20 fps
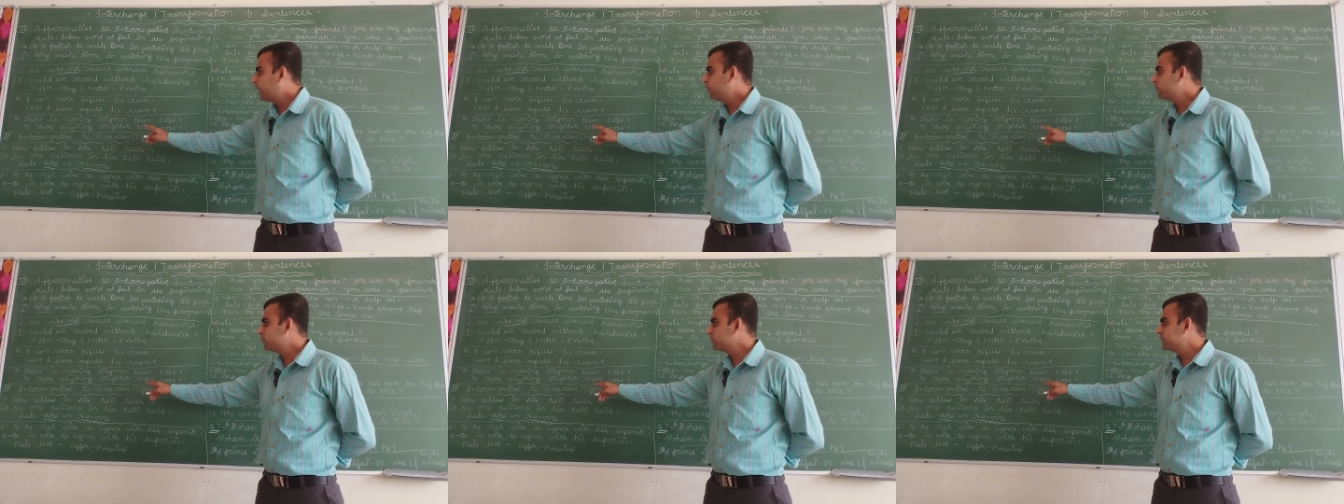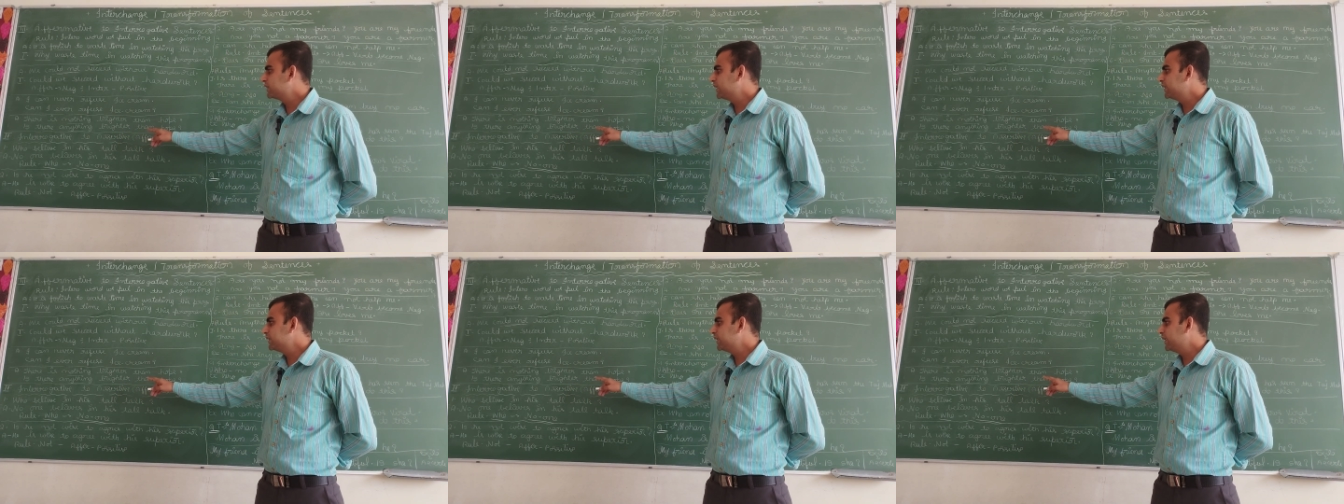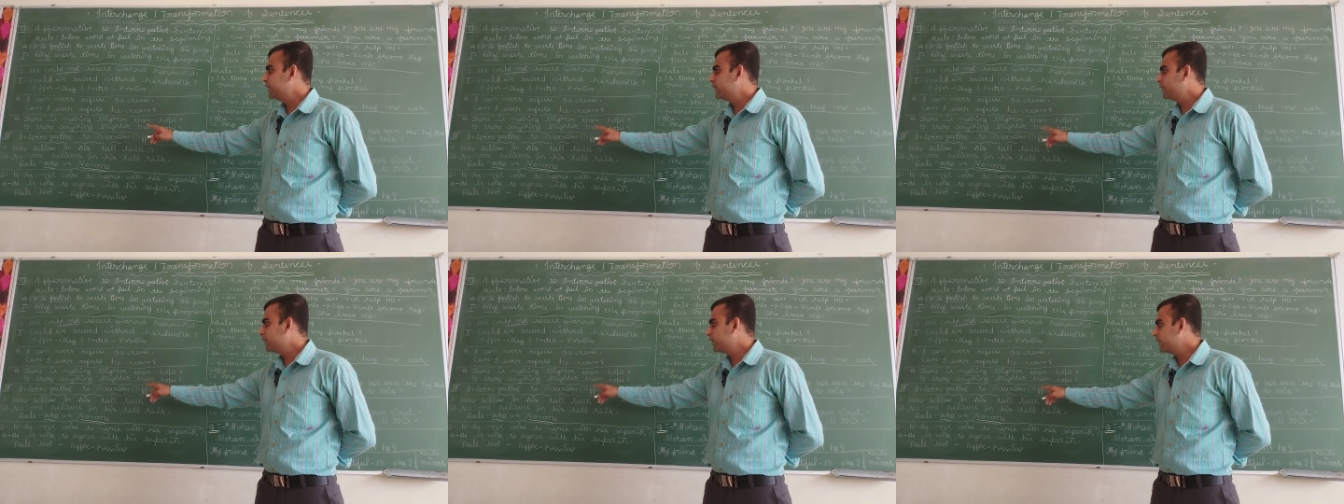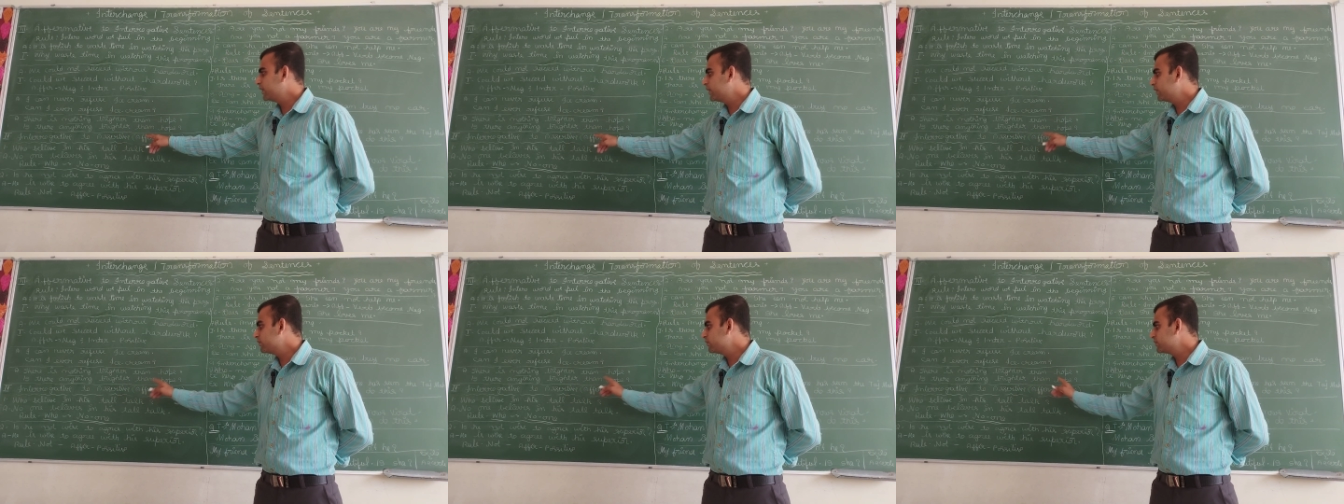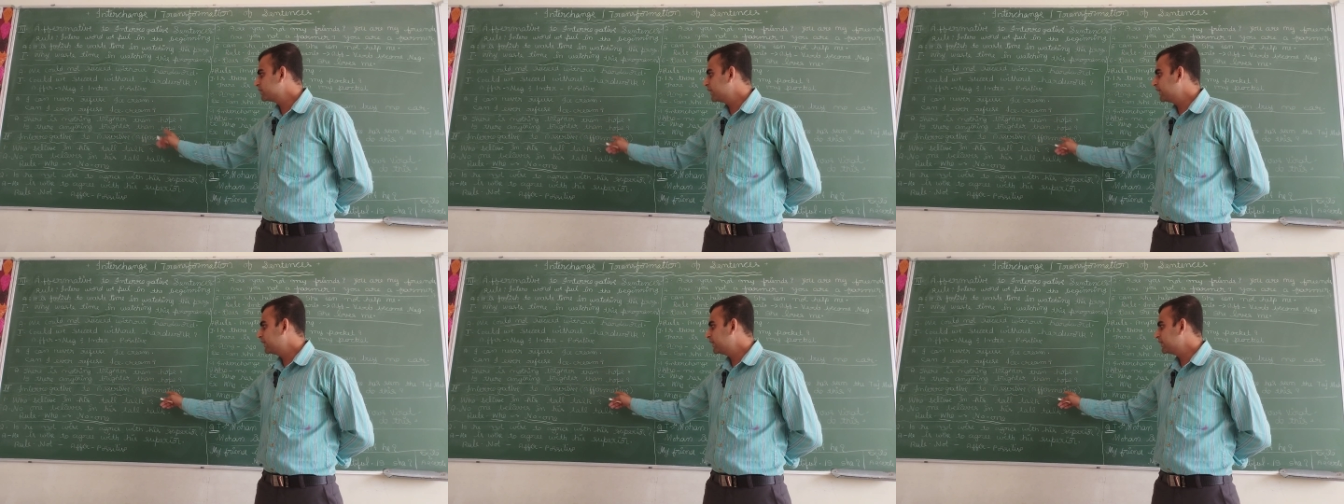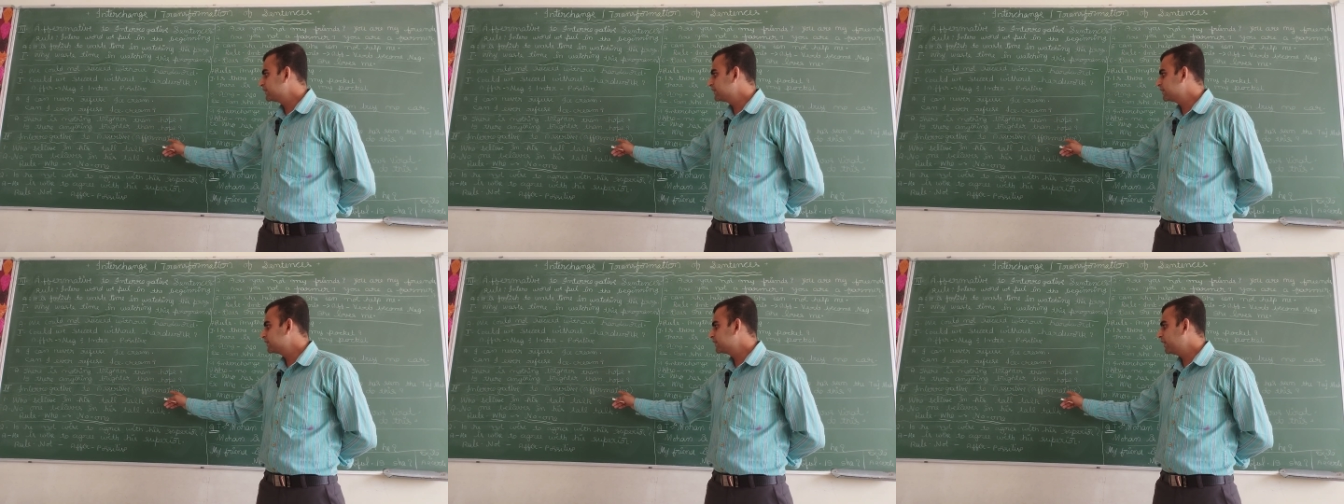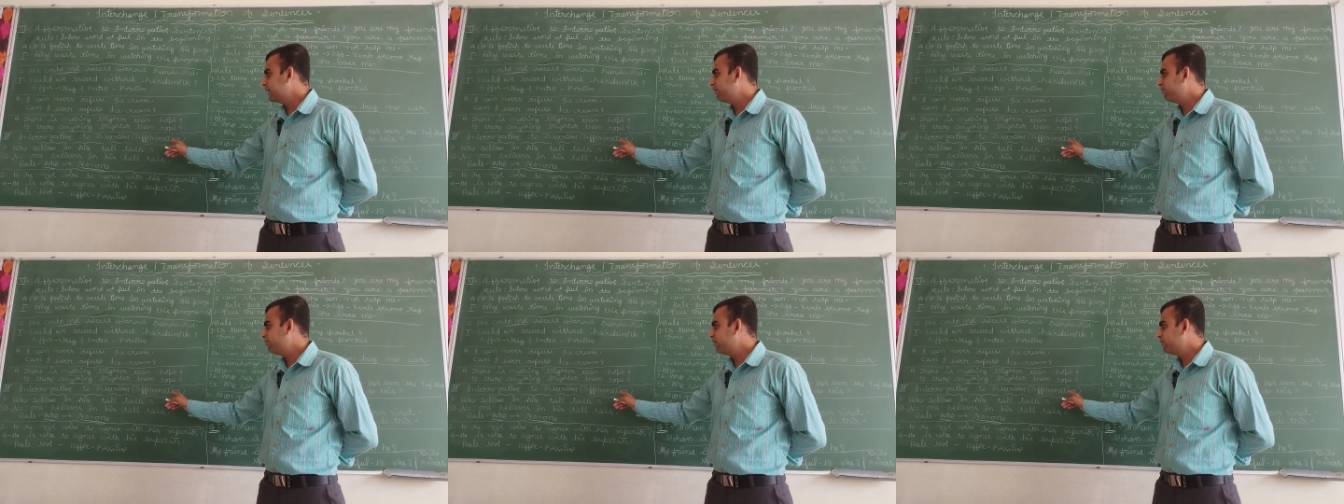how to change an interrogative sentence is
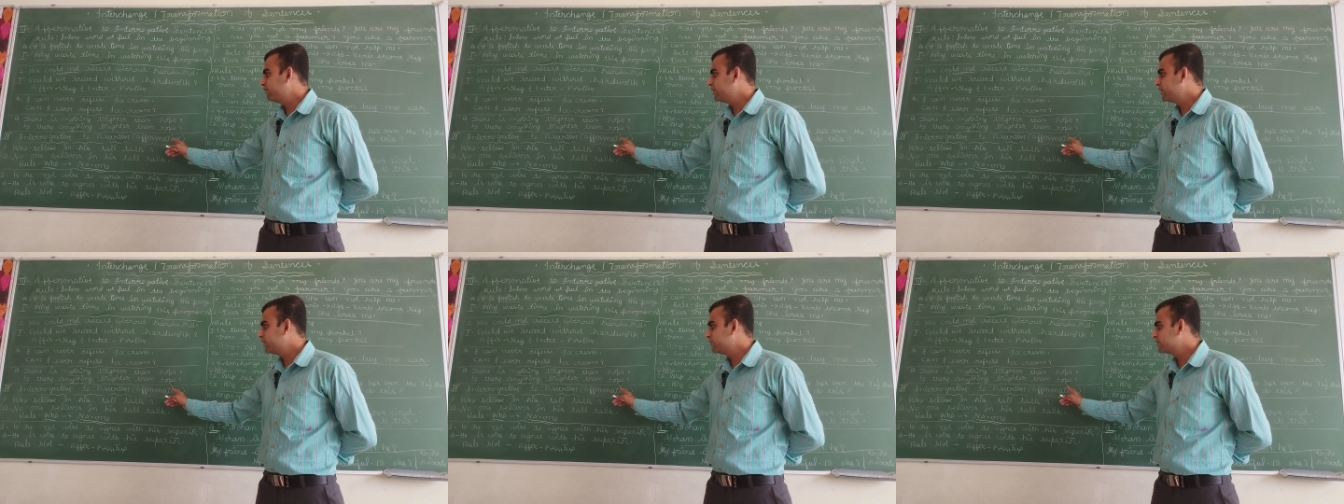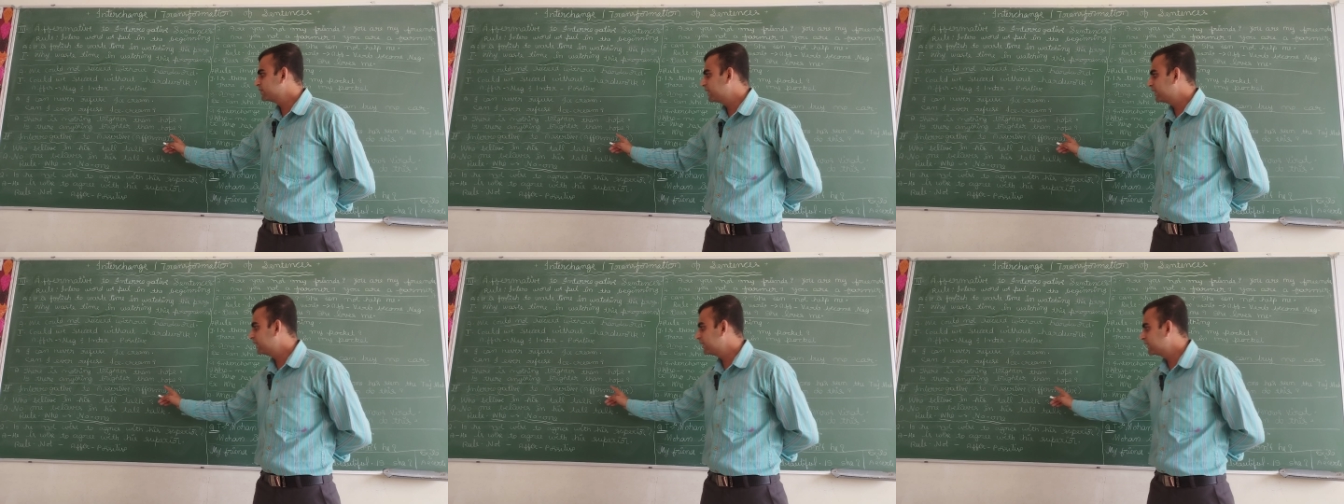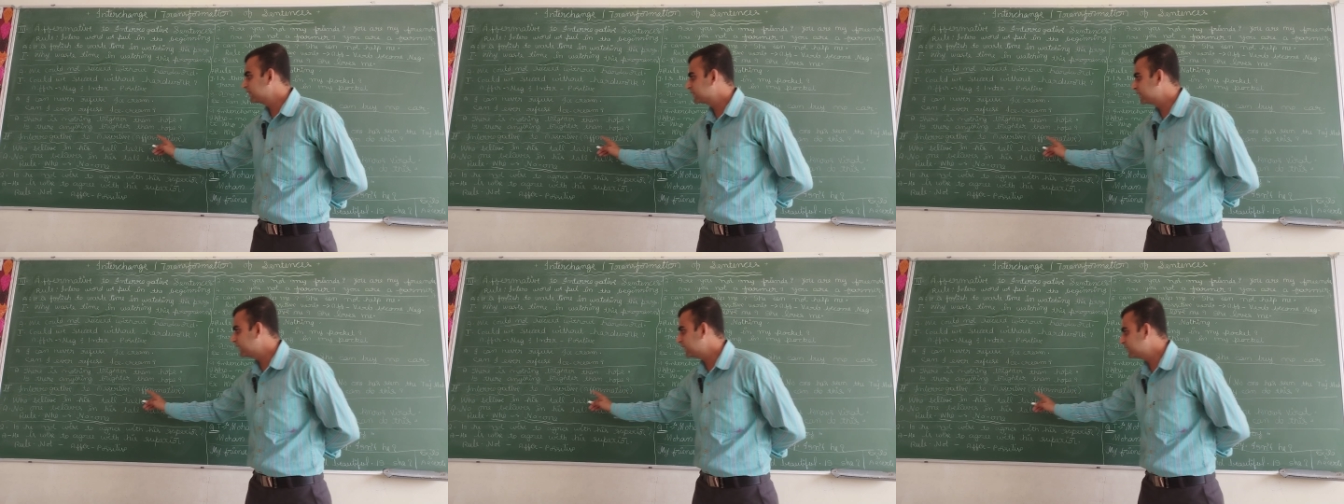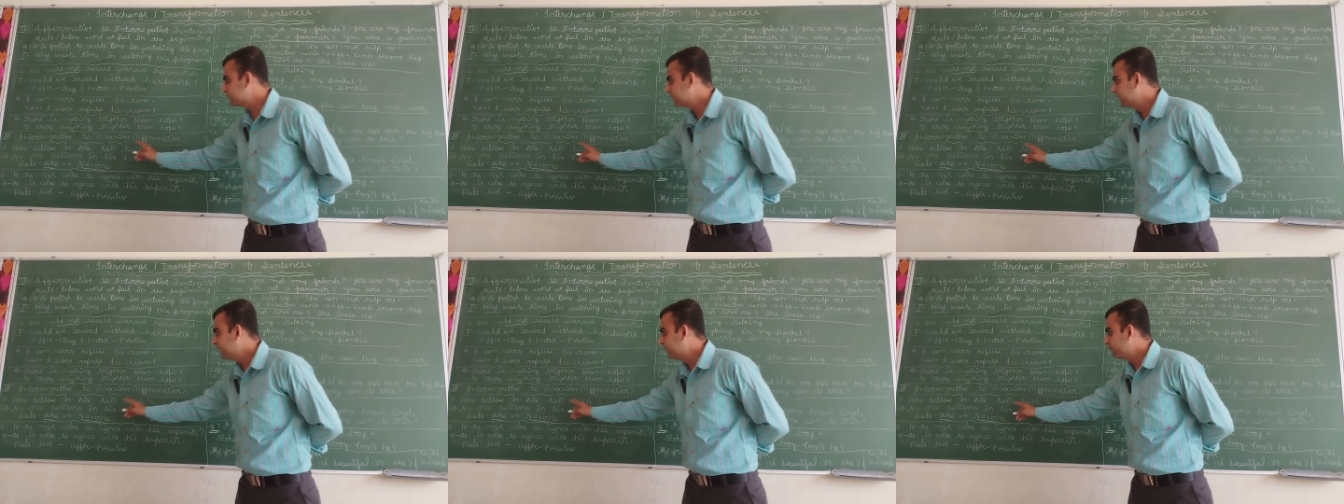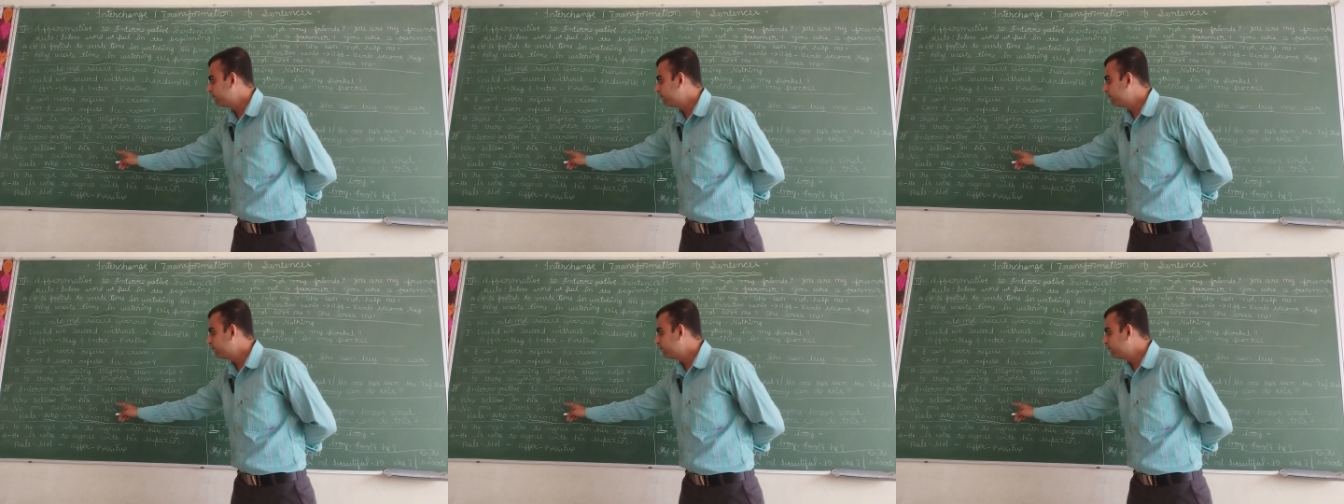affirmative sentences.